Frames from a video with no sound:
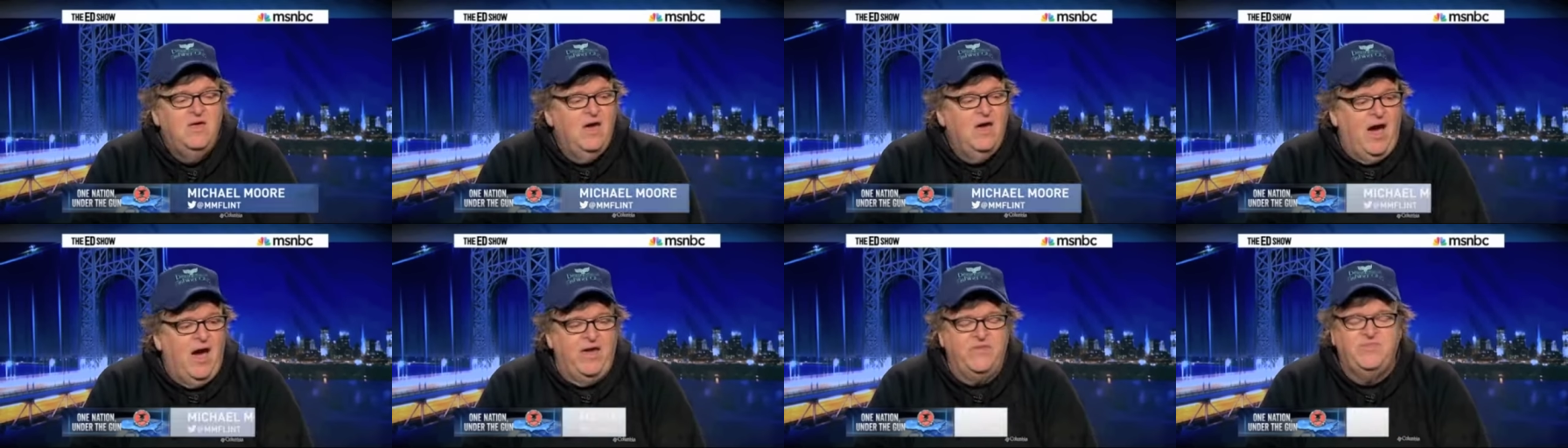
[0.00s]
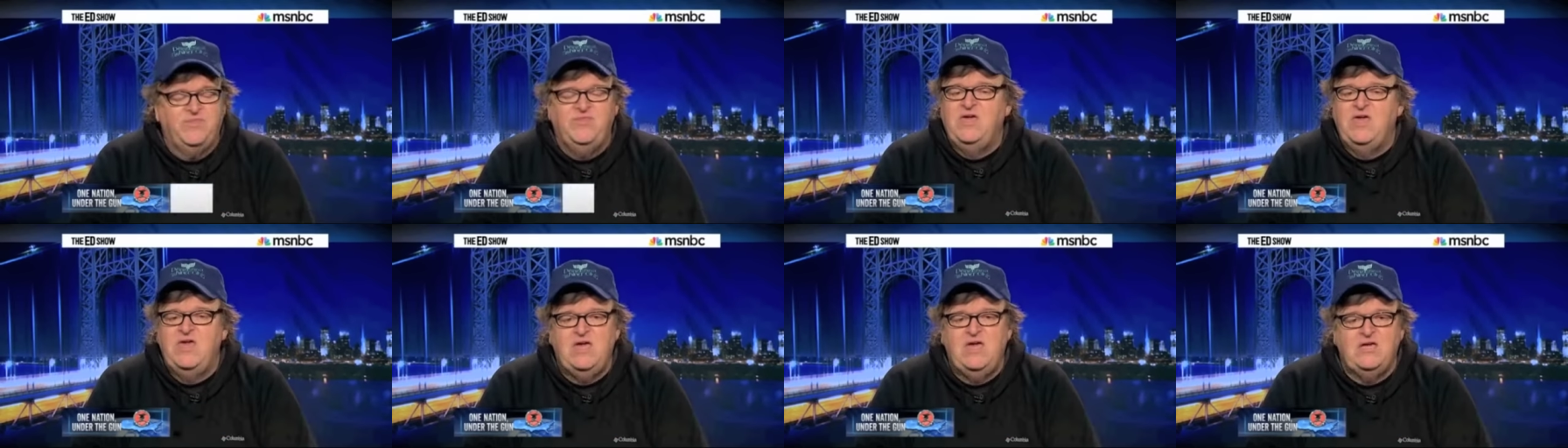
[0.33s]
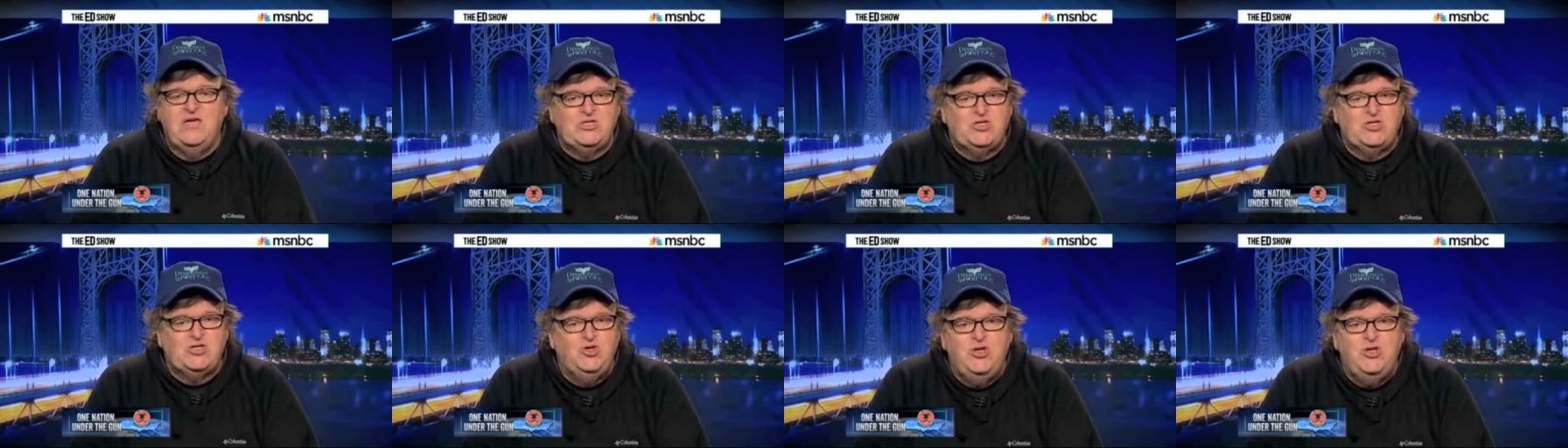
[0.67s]
I think he has
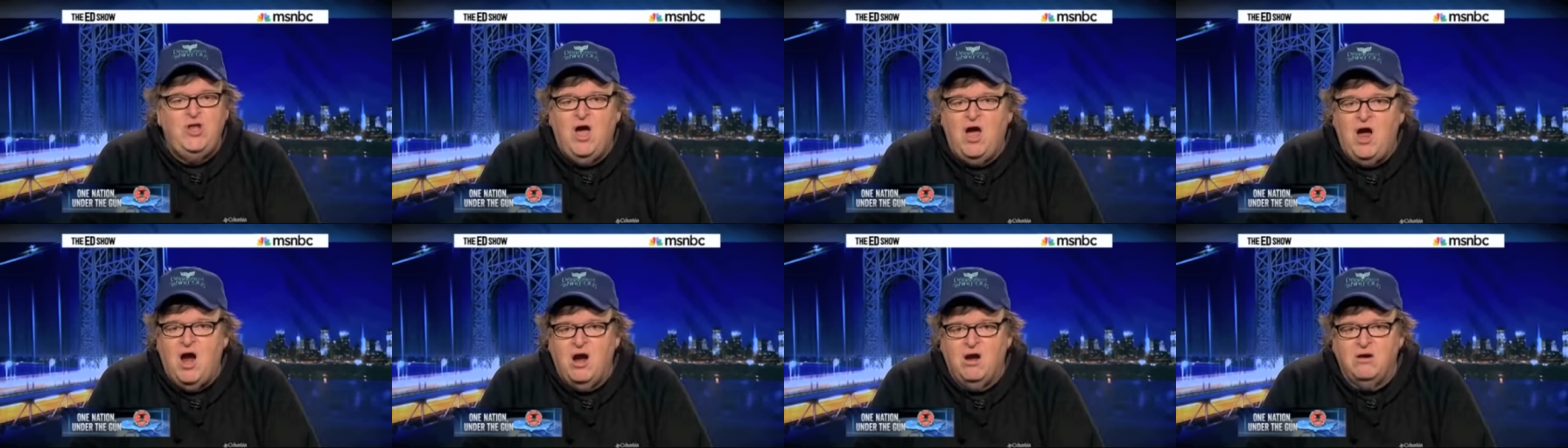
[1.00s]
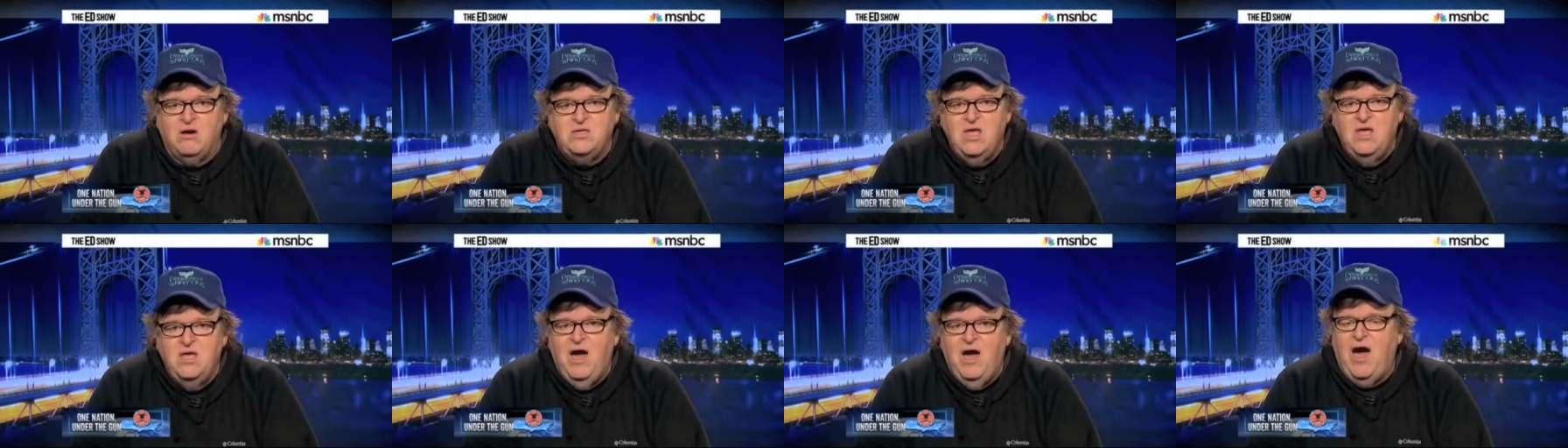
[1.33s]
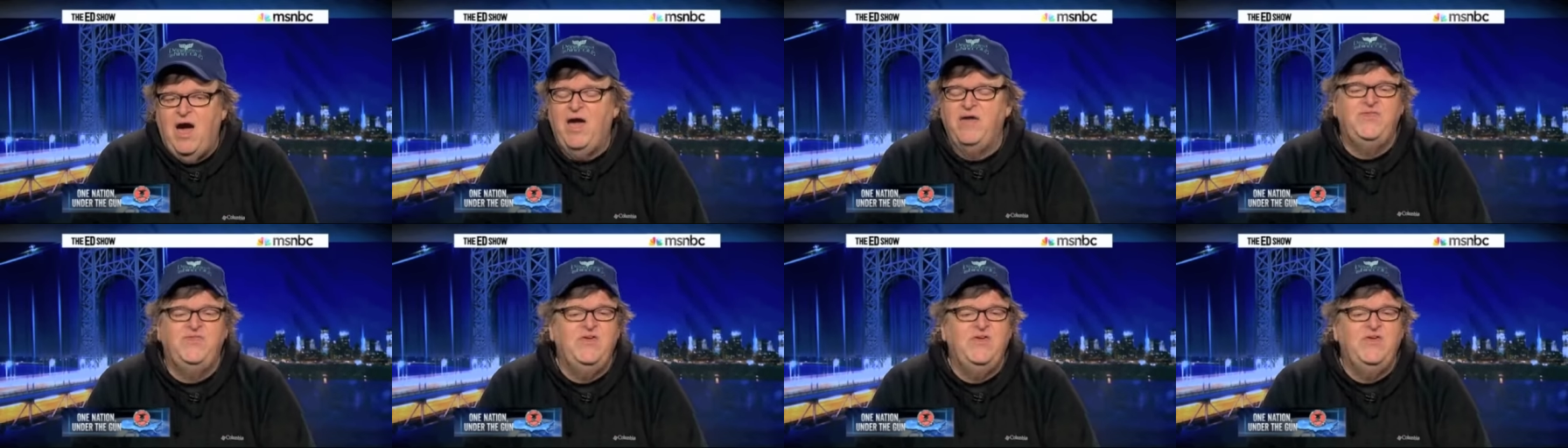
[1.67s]
a good heart.
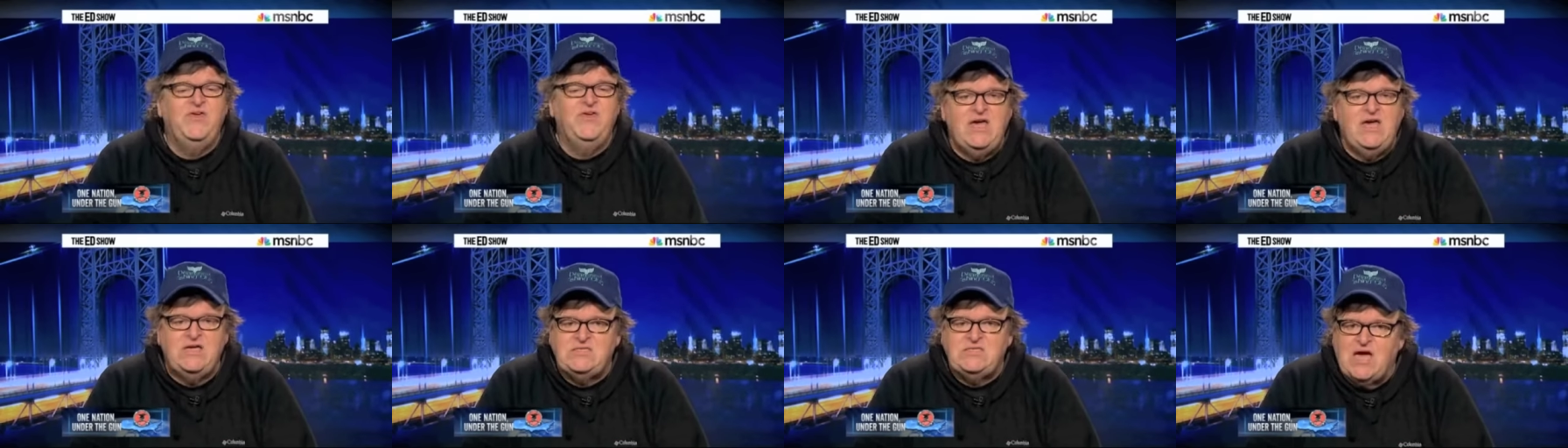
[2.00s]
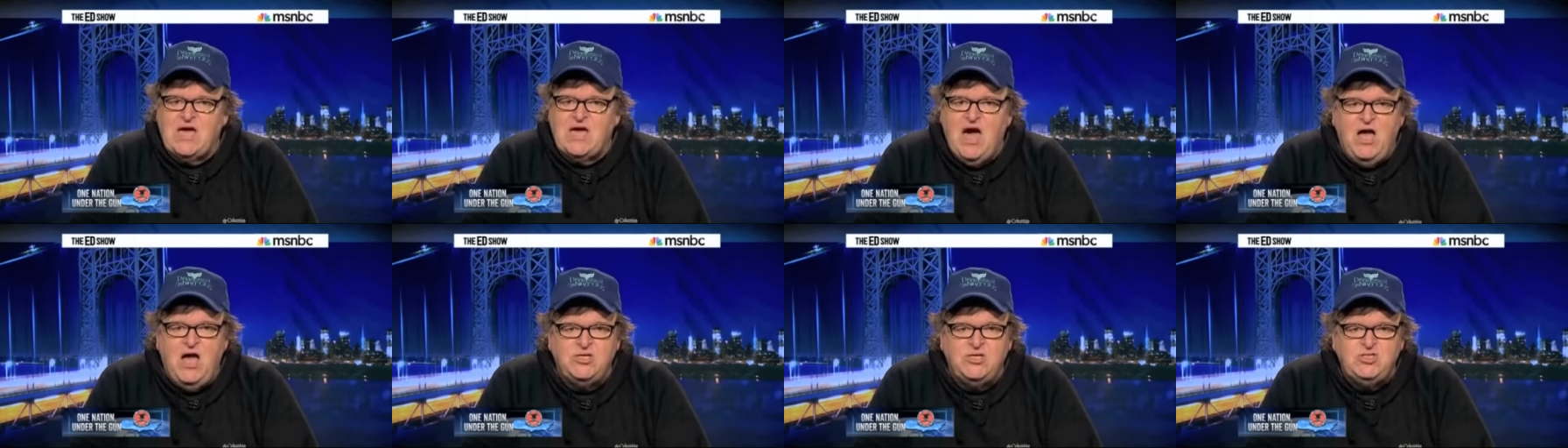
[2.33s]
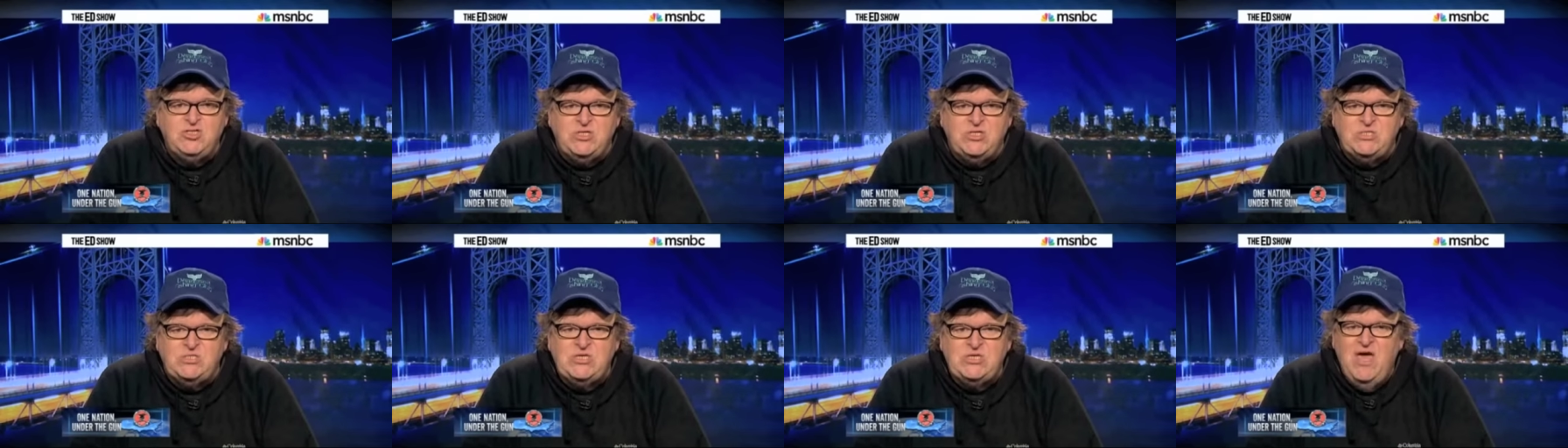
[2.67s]
I think he has a
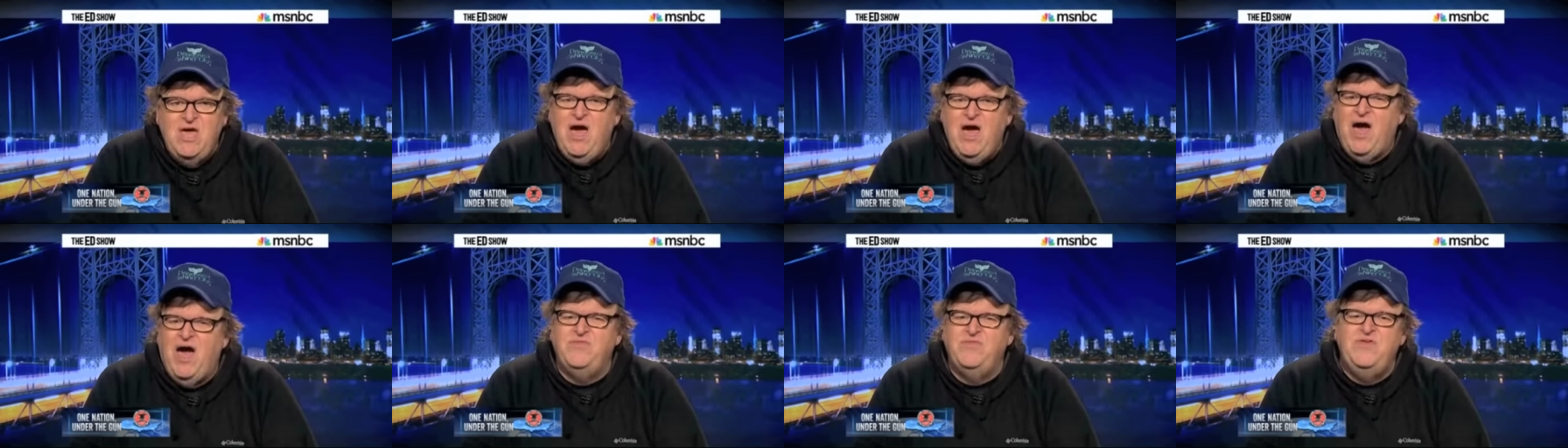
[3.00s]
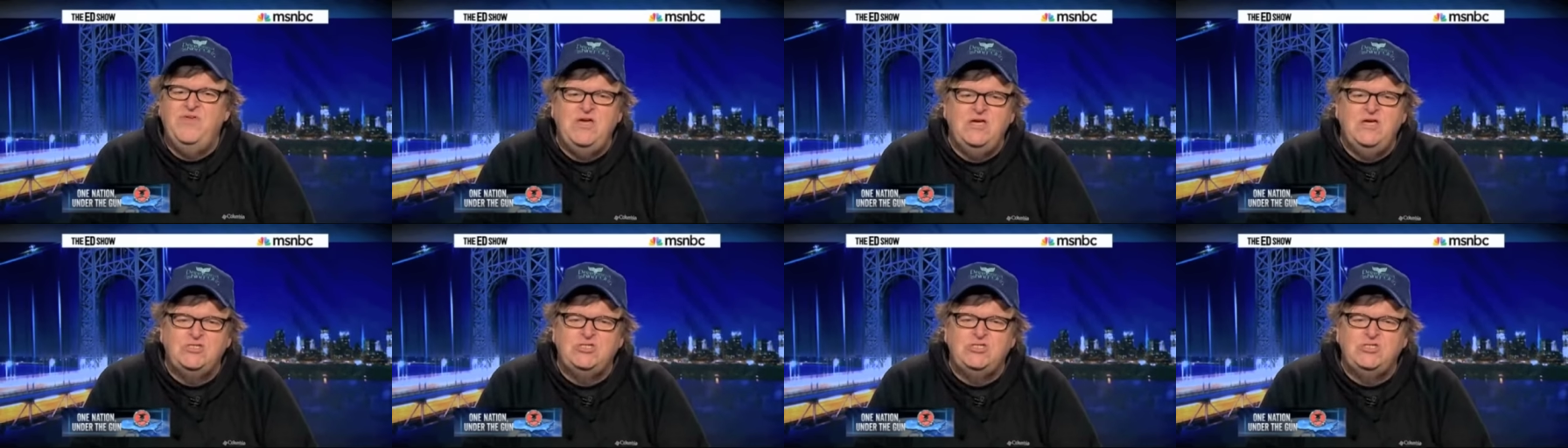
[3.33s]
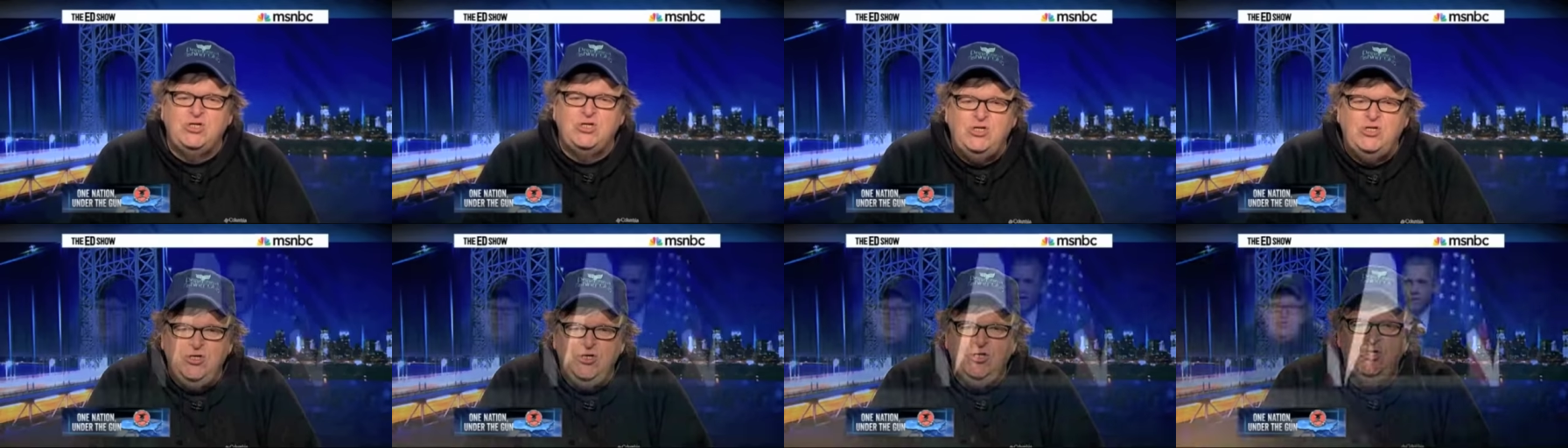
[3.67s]
conscience. I think he's a good